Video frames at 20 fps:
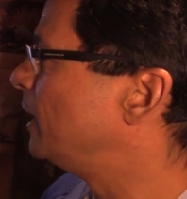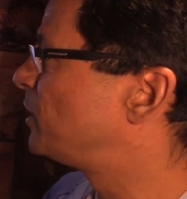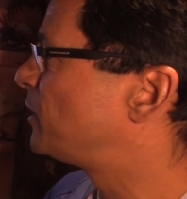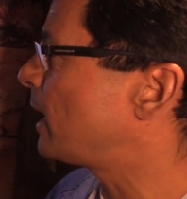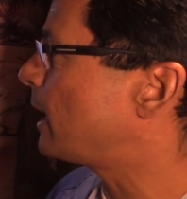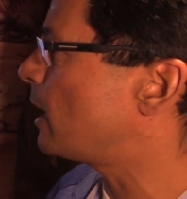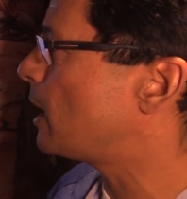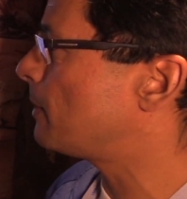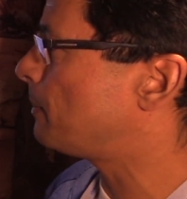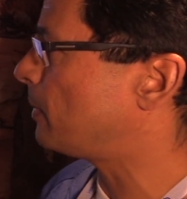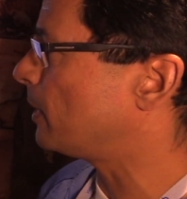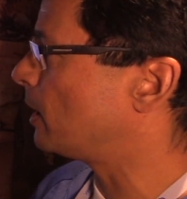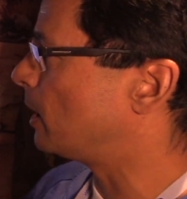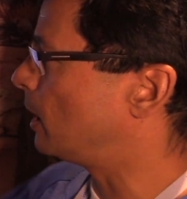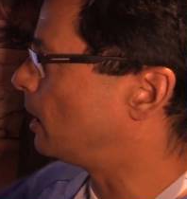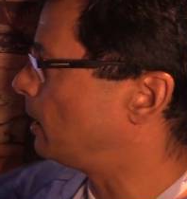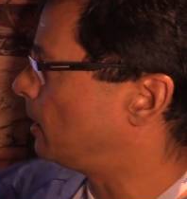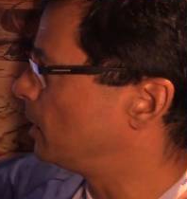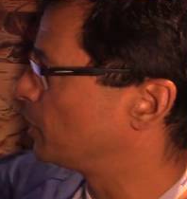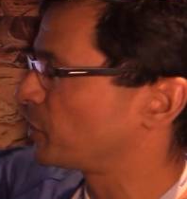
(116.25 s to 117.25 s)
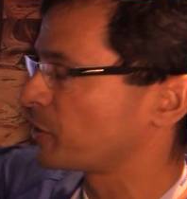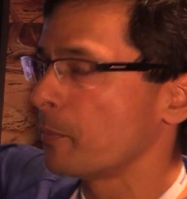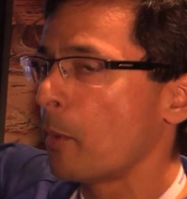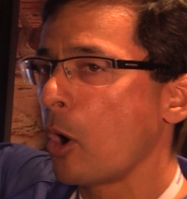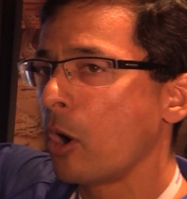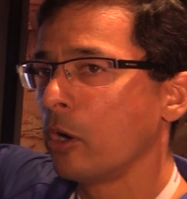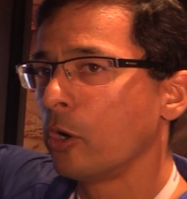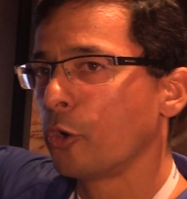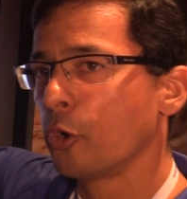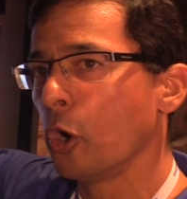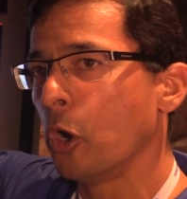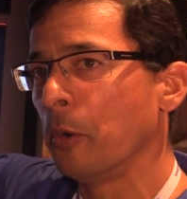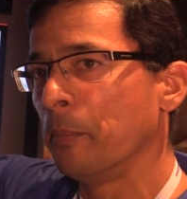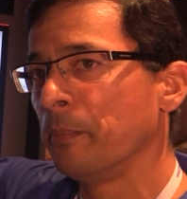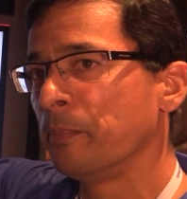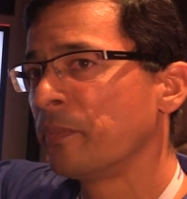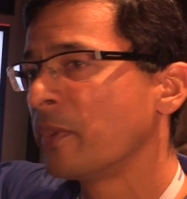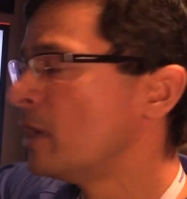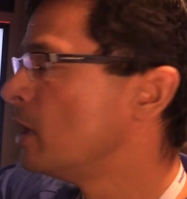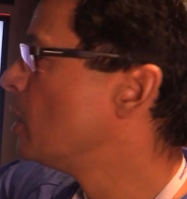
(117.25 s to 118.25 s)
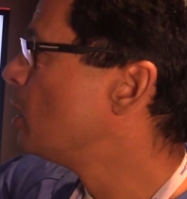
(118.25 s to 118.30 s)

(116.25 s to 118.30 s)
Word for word: we set up a, a small room